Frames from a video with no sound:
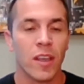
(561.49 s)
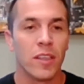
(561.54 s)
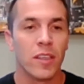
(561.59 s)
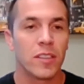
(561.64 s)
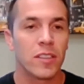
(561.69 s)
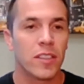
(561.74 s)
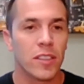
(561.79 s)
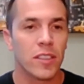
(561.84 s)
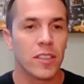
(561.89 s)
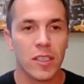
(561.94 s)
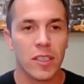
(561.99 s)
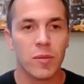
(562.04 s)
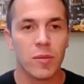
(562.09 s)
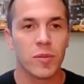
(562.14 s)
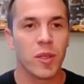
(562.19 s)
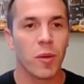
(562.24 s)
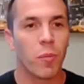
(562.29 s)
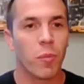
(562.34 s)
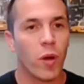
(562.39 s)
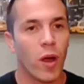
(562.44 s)

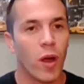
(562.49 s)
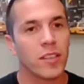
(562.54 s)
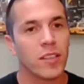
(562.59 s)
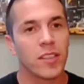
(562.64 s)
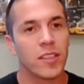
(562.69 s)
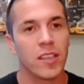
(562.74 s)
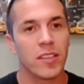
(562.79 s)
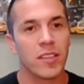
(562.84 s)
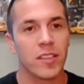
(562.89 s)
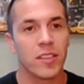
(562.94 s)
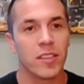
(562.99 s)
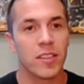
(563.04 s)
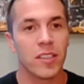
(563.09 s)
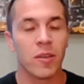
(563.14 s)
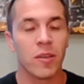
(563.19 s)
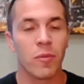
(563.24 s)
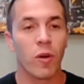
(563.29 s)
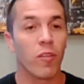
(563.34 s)
systems and processes that